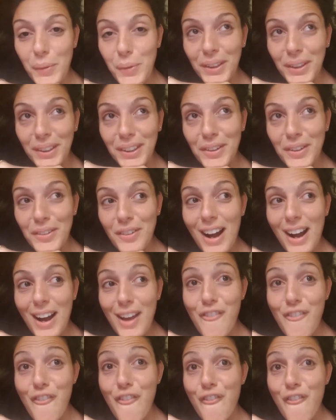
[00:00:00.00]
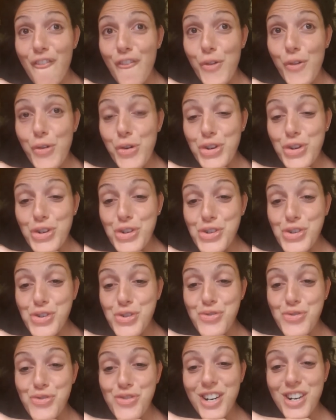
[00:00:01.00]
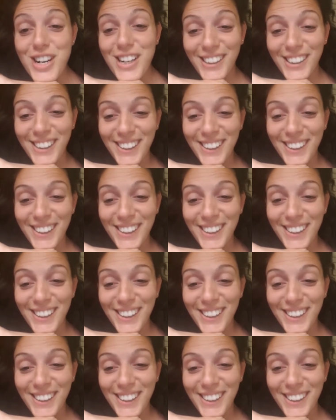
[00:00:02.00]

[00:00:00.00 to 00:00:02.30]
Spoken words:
I will cry for sure.